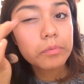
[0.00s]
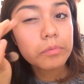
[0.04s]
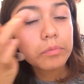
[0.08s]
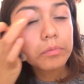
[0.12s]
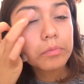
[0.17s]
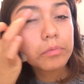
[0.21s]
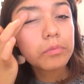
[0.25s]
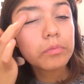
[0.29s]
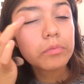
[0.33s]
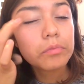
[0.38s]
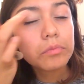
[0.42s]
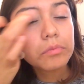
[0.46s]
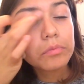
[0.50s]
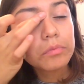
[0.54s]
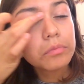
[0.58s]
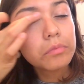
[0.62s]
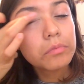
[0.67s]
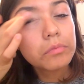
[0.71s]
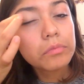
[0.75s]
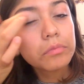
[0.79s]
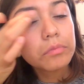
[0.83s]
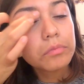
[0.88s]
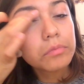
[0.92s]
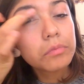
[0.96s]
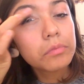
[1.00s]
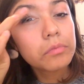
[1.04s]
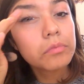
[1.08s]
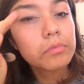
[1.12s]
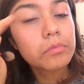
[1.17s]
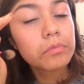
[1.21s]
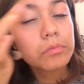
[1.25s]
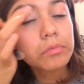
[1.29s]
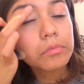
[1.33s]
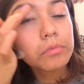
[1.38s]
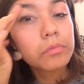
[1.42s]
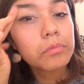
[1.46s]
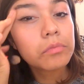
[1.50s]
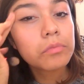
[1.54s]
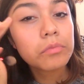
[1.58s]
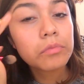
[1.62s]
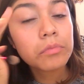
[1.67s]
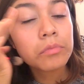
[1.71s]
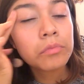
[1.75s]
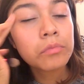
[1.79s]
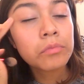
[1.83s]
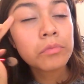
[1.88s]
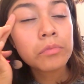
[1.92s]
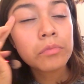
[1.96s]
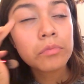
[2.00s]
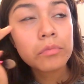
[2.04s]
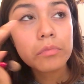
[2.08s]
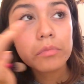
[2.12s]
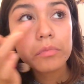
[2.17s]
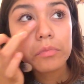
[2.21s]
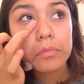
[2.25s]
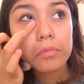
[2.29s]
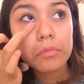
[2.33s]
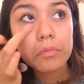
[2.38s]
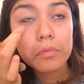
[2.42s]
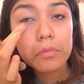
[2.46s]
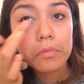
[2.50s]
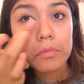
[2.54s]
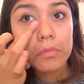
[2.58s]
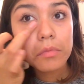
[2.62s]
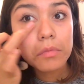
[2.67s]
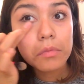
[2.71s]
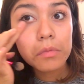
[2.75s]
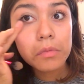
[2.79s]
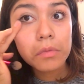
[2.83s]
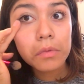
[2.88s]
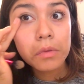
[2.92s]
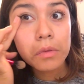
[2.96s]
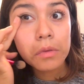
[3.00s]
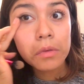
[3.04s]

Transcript: Nobody speaks.